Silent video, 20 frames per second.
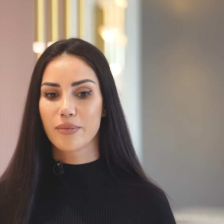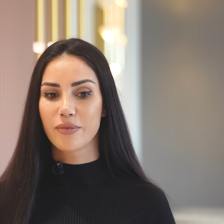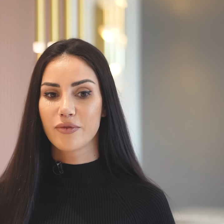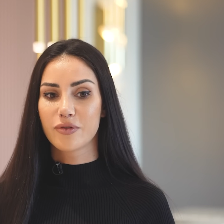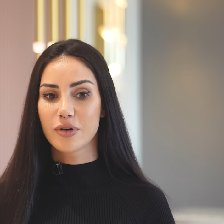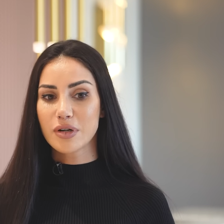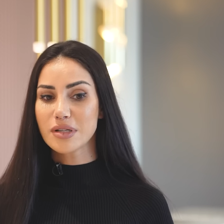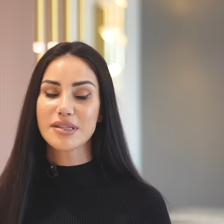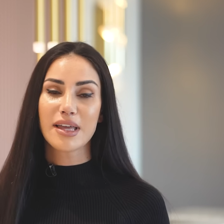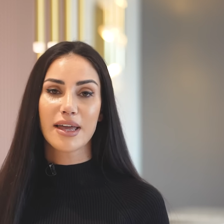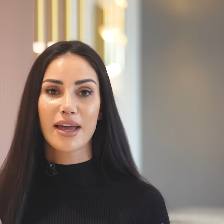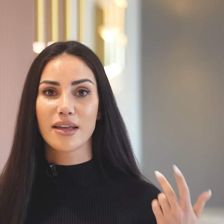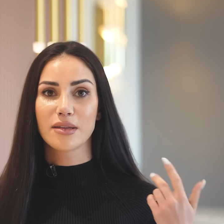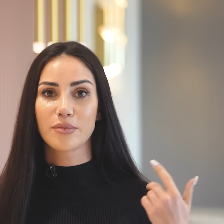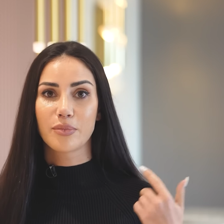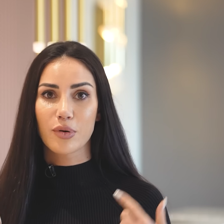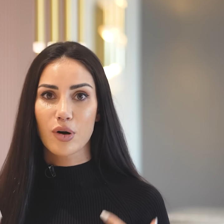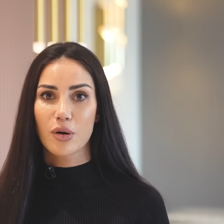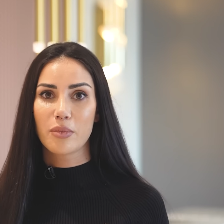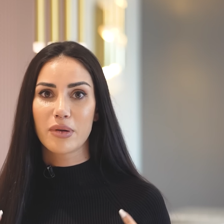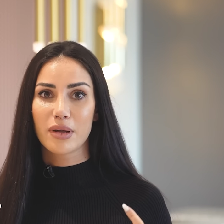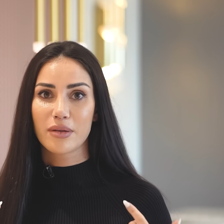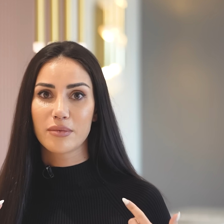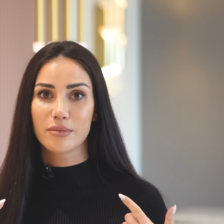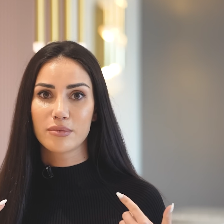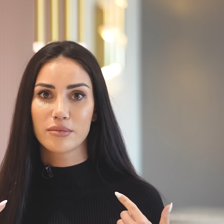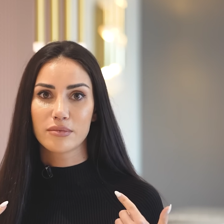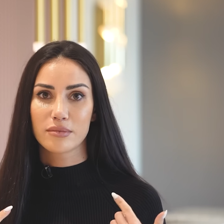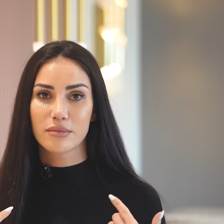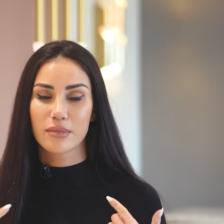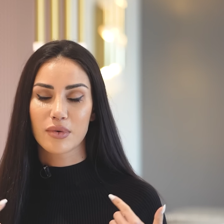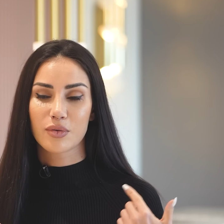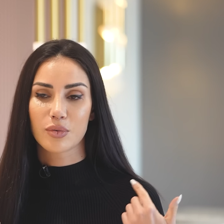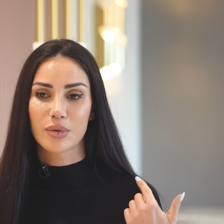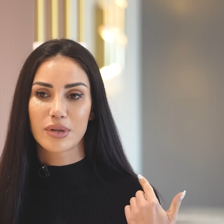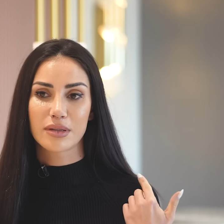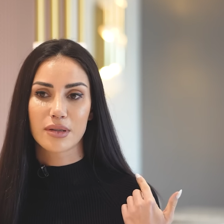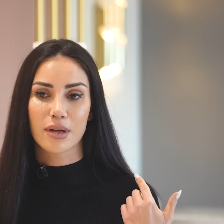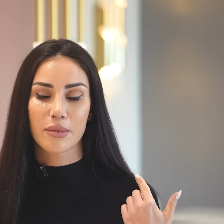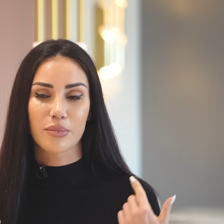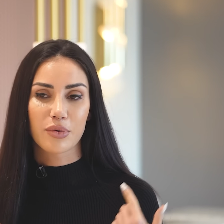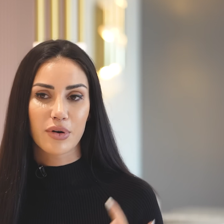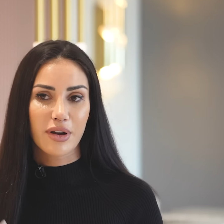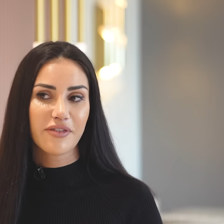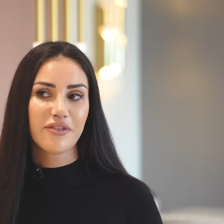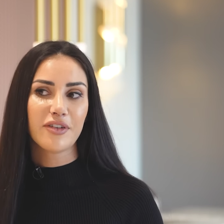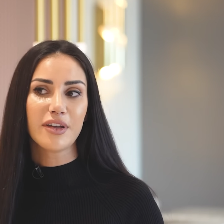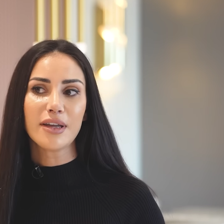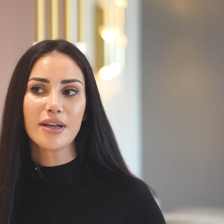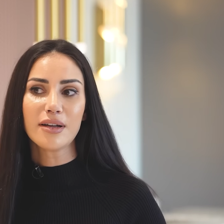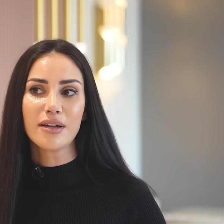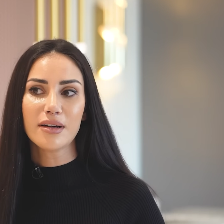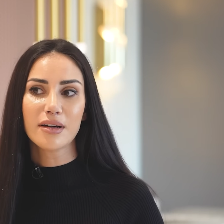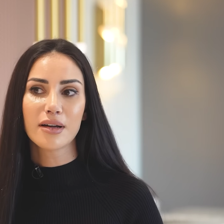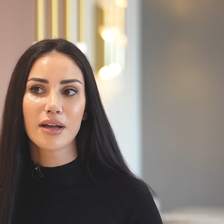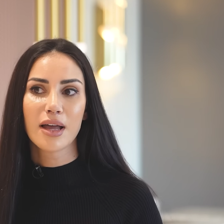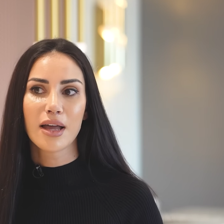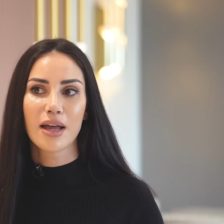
first I had problem with breathing.